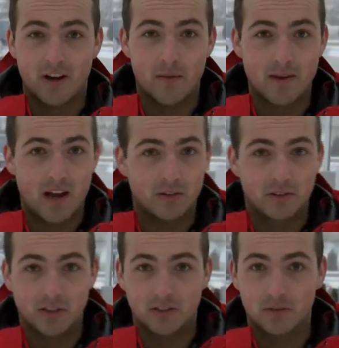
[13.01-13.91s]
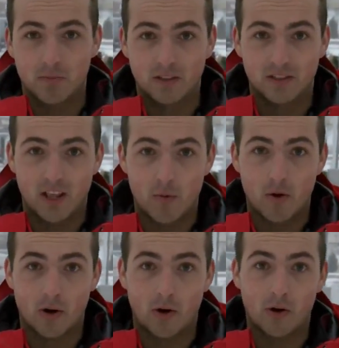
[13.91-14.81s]
come down just as much as they
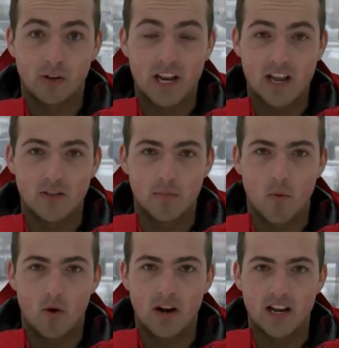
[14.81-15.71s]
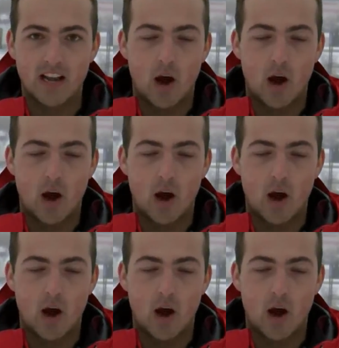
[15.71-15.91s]
were early in the morning.